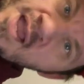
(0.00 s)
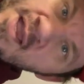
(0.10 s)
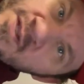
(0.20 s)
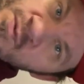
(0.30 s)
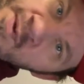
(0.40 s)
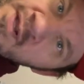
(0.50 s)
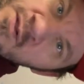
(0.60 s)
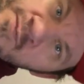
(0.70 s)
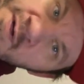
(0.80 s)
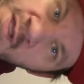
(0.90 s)
as a regular
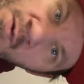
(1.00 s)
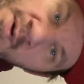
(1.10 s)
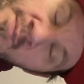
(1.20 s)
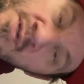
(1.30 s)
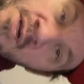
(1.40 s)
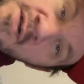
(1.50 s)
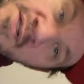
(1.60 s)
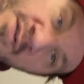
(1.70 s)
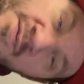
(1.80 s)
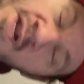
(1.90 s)
video when I'm done, because
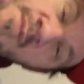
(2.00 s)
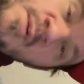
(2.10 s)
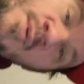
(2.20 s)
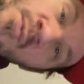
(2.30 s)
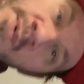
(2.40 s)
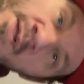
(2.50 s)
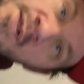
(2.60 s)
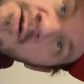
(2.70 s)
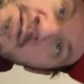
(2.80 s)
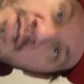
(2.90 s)
if not, I'm going to be real
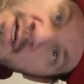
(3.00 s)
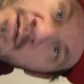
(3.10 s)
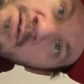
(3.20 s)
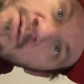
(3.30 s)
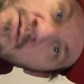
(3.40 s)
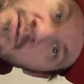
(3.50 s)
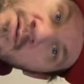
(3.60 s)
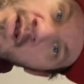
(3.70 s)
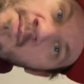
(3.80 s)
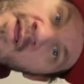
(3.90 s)
irritated that
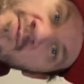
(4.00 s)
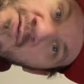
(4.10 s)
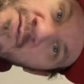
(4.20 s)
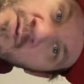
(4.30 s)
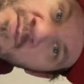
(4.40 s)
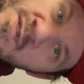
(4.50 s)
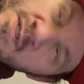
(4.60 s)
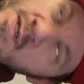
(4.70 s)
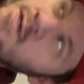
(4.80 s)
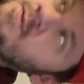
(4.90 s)
I'm going to have to film this
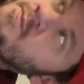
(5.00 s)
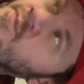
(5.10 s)
again.